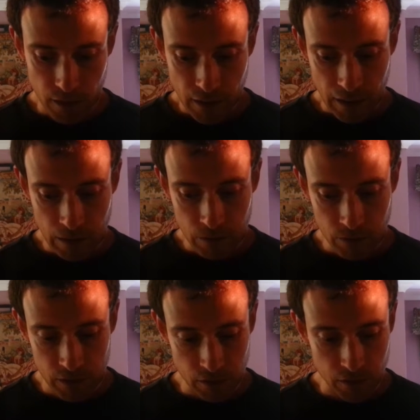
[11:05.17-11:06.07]
even if
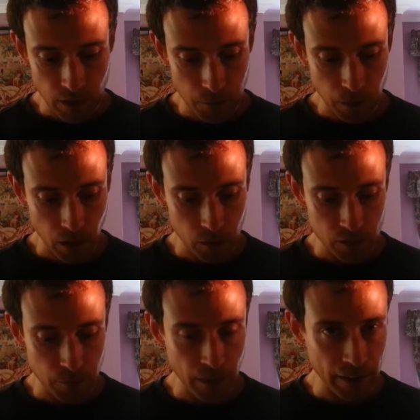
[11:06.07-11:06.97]
it doesn't come close to
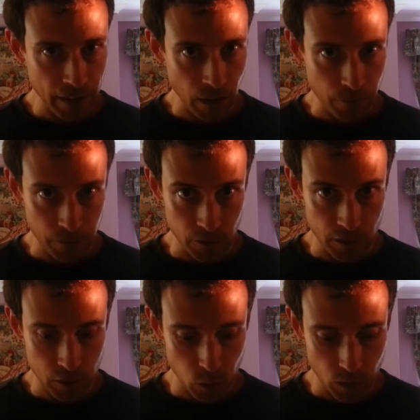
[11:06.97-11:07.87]
making up for its
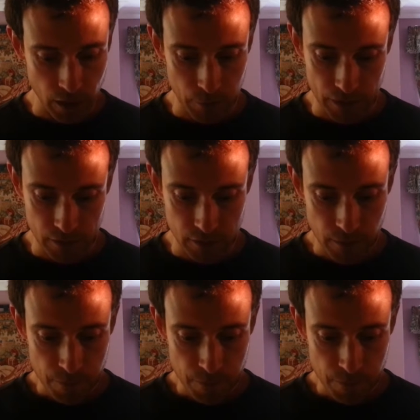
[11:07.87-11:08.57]
shortcomings.